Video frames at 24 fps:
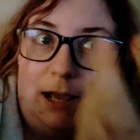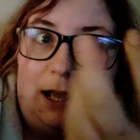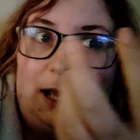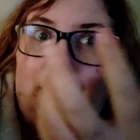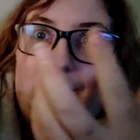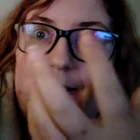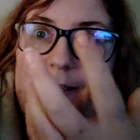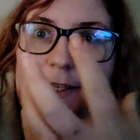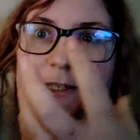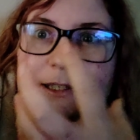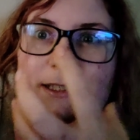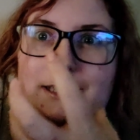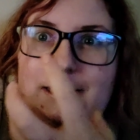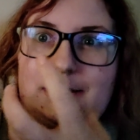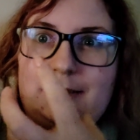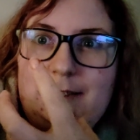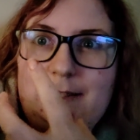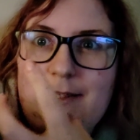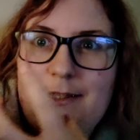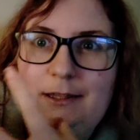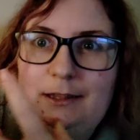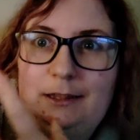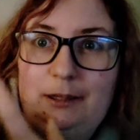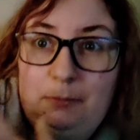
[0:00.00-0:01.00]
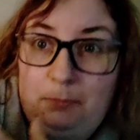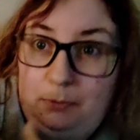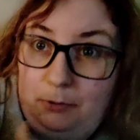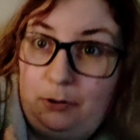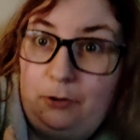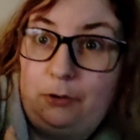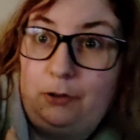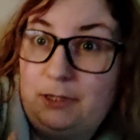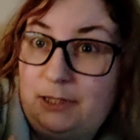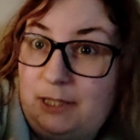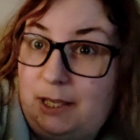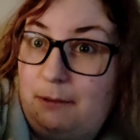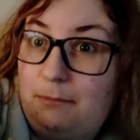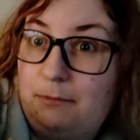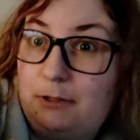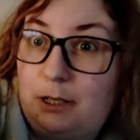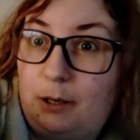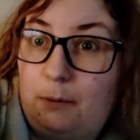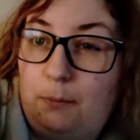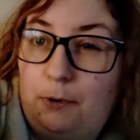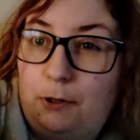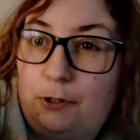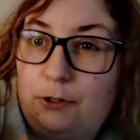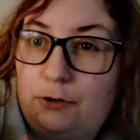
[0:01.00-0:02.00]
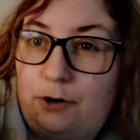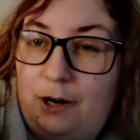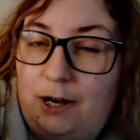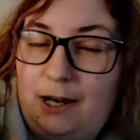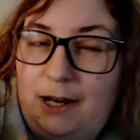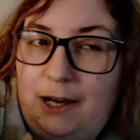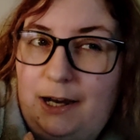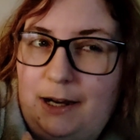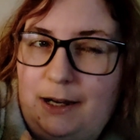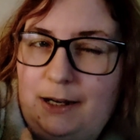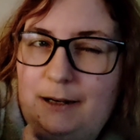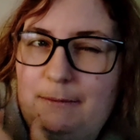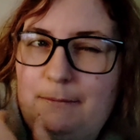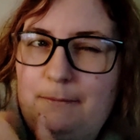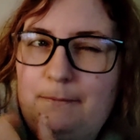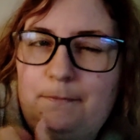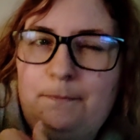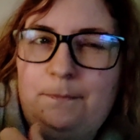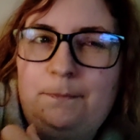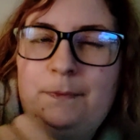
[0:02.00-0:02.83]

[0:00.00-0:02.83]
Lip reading: as the book seems to portray it.